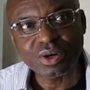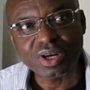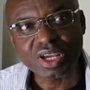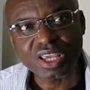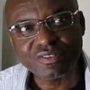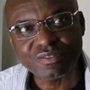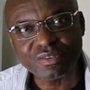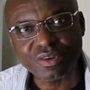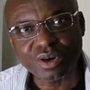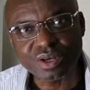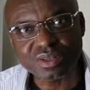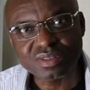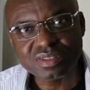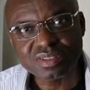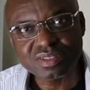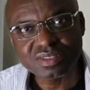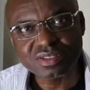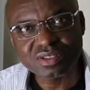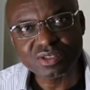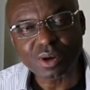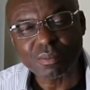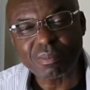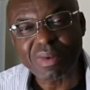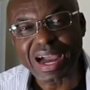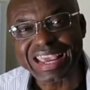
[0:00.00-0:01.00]
going to give us
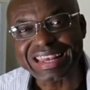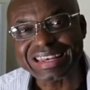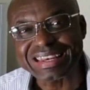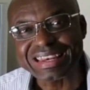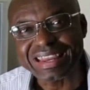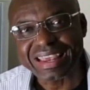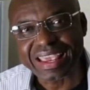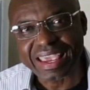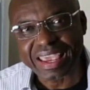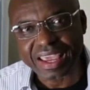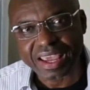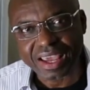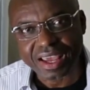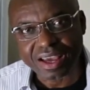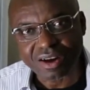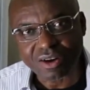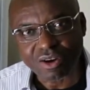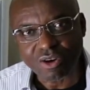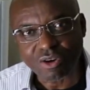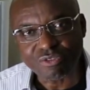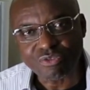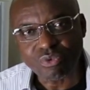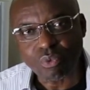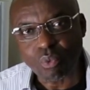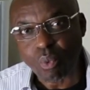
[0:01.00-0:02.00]
some idea
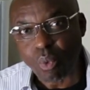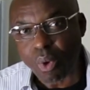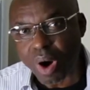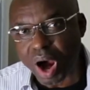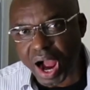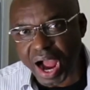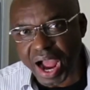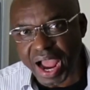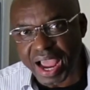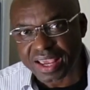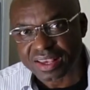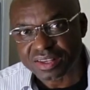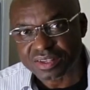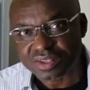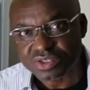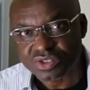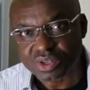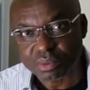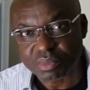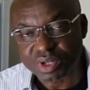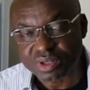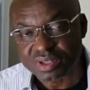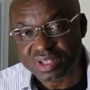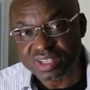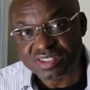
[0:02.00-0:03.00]
of why
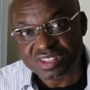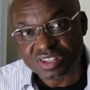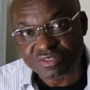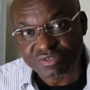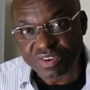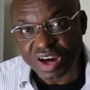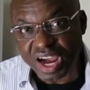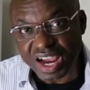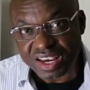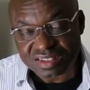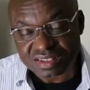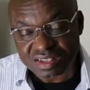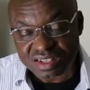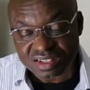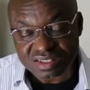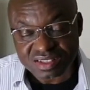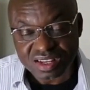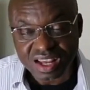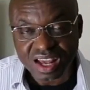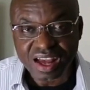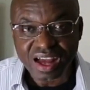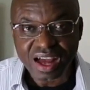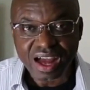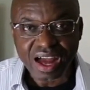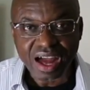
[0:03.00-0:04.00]
some of these
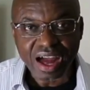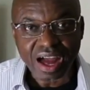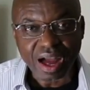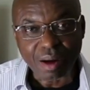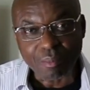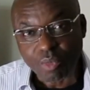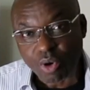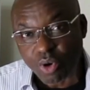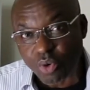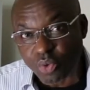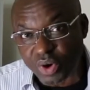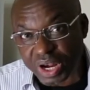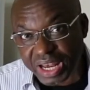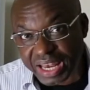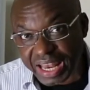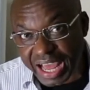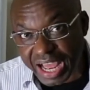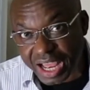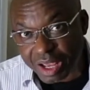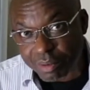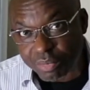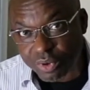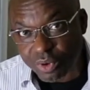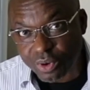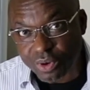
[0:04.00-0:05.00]
devices are more
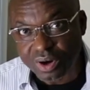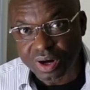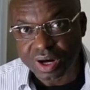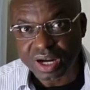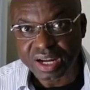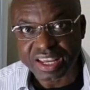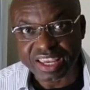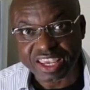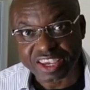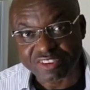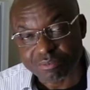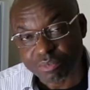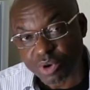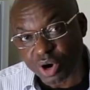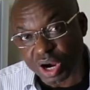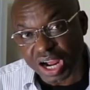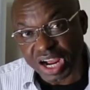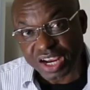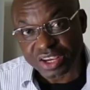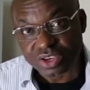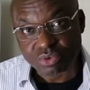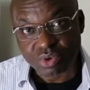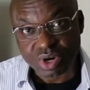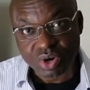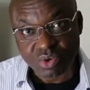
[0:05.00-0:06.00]
reliable, give
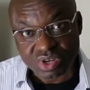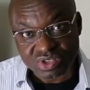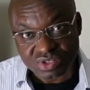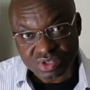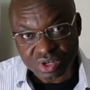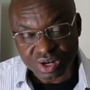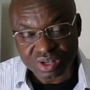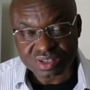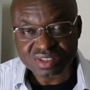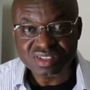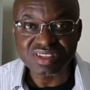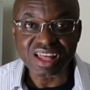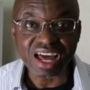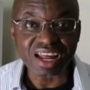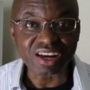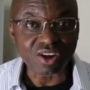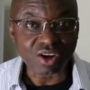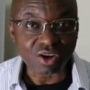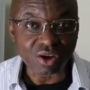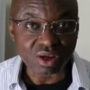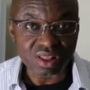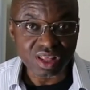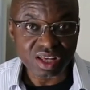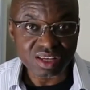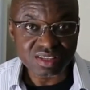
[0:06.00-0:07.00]
more accurate results than
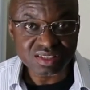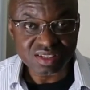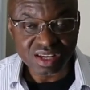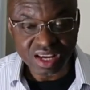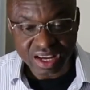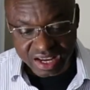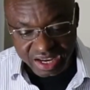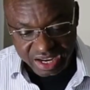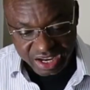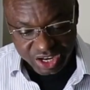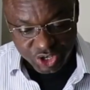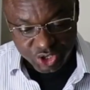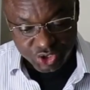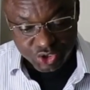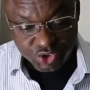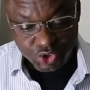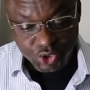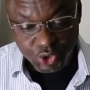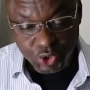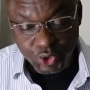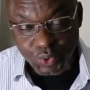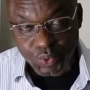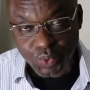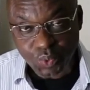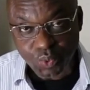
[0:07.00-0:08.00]
others.
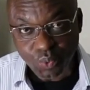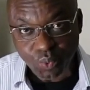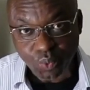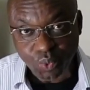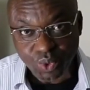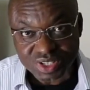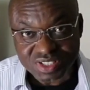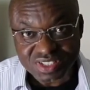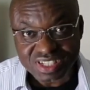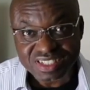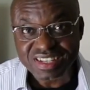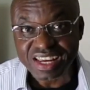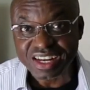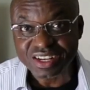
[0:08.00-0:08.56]
So, what's the